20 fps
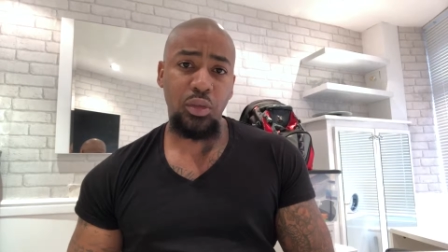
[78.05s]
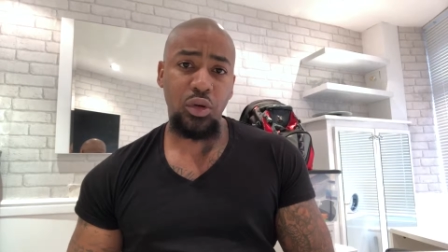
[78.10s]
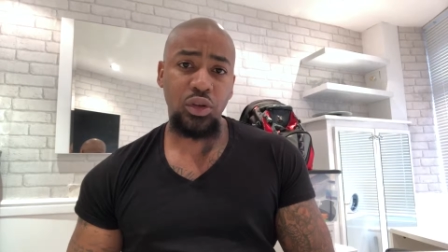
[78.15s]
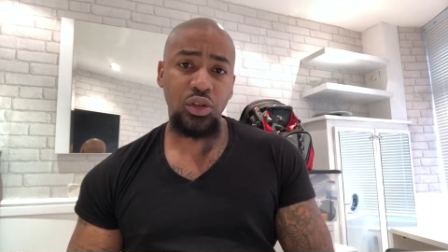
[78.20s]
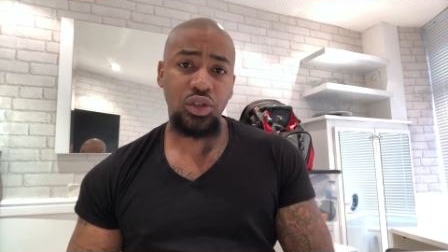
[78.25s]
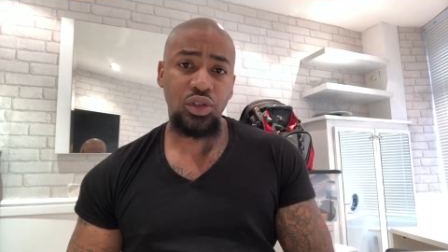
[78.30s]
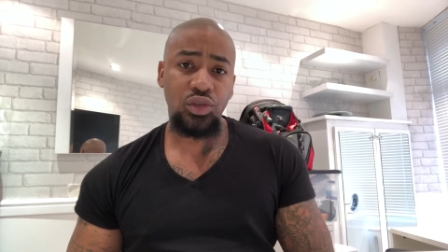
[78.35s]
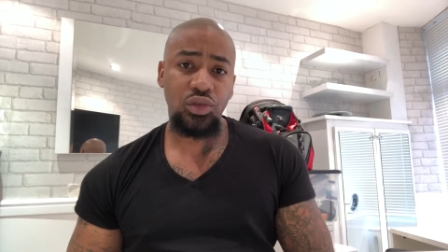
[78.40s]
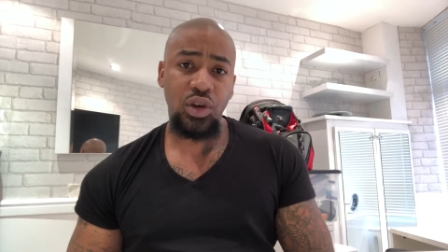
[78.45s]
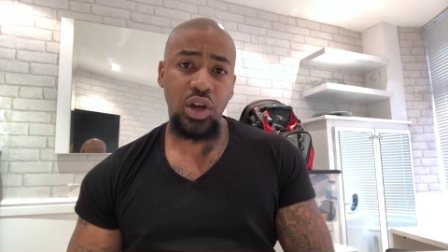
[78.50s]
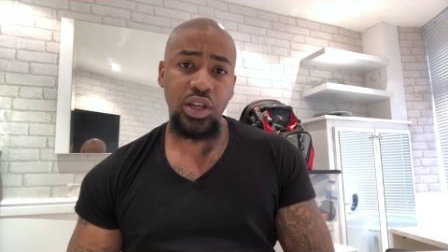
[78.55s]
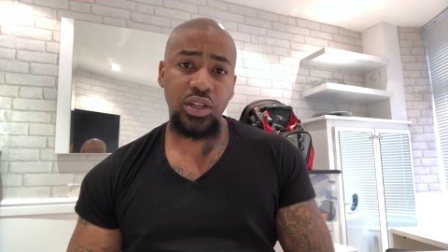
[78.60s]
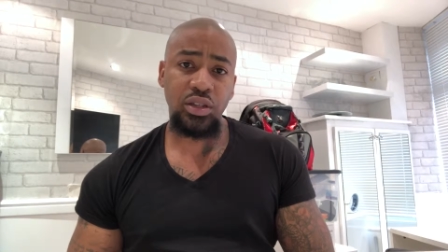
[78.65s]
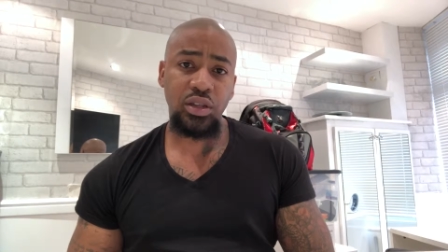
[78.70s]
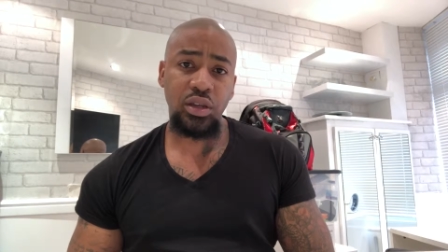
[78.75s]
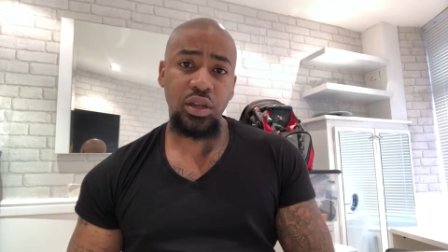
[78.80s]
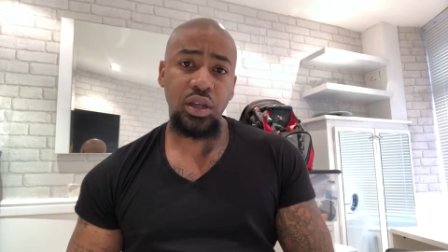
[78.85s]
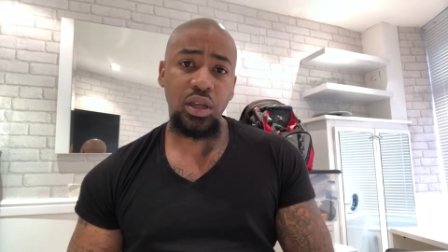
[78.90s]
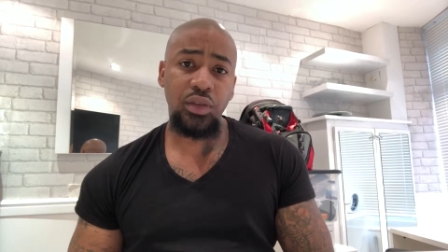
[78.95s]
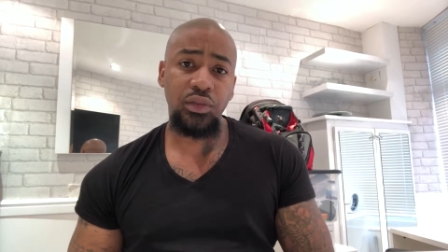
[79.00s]

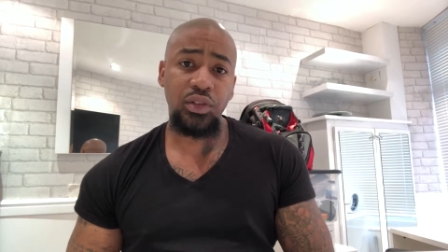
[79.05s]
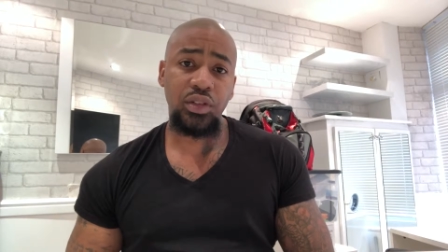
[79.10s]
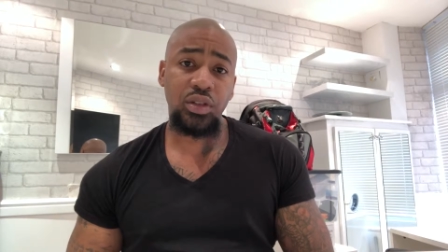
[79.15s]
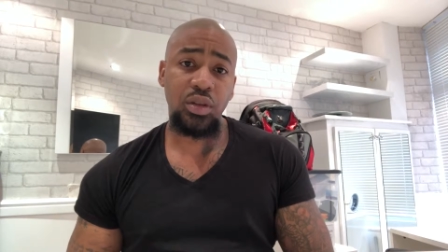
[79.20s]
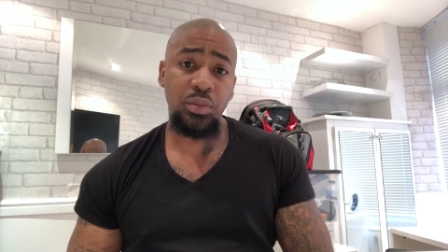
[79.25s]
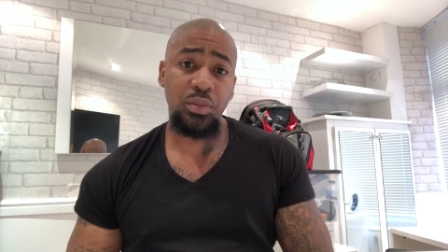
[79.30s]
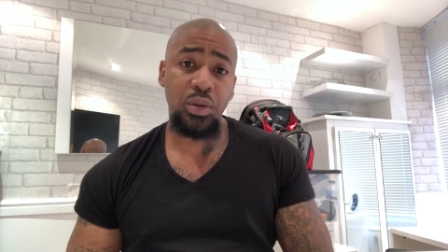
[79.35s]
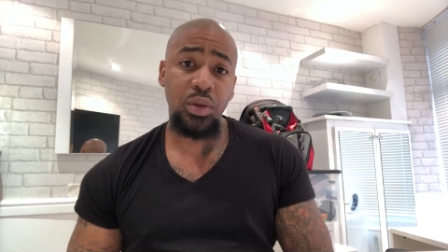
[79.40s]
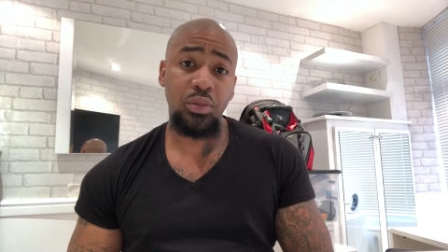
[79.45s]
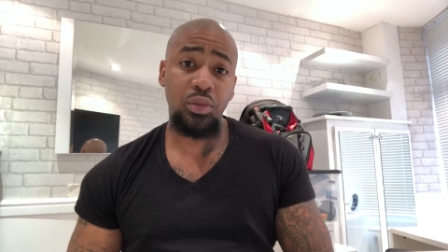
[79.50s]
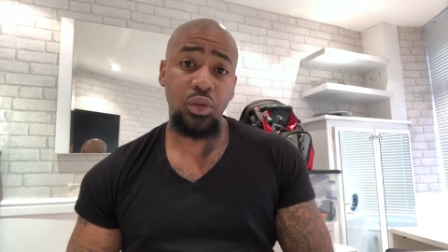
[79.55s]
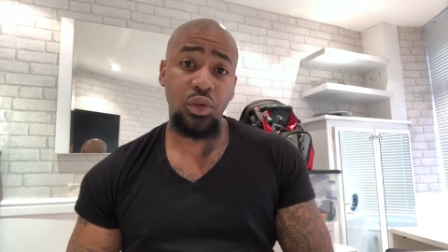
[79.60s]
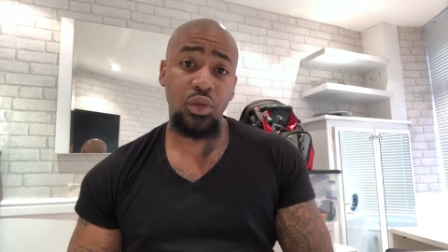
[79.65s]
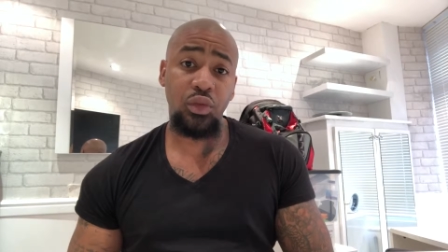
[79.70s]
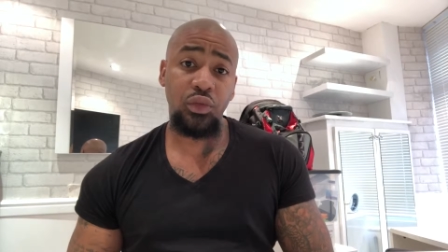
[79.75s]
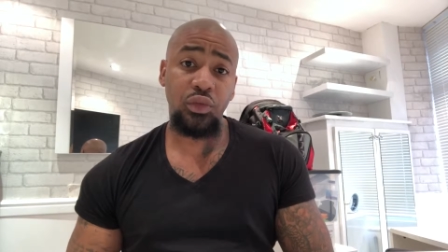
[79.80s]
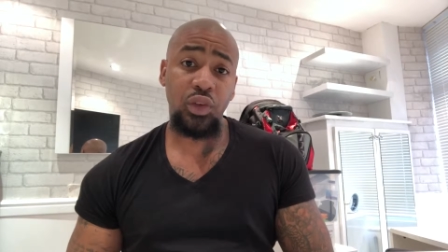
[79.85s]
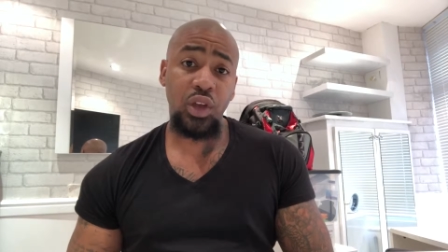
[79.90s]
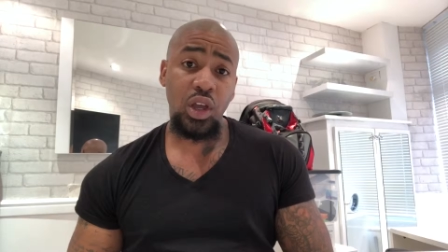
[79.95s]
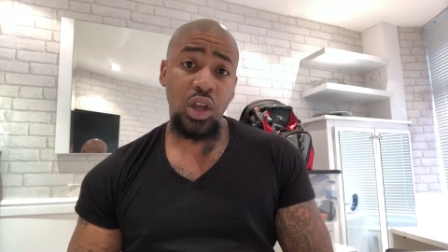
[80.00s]
moisturizer, even some people
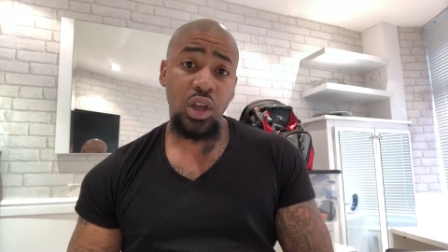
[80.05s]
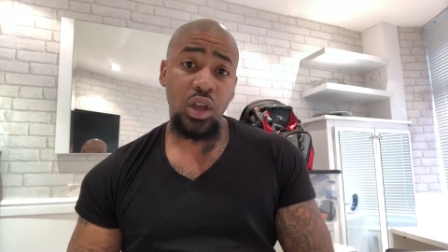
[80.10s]
have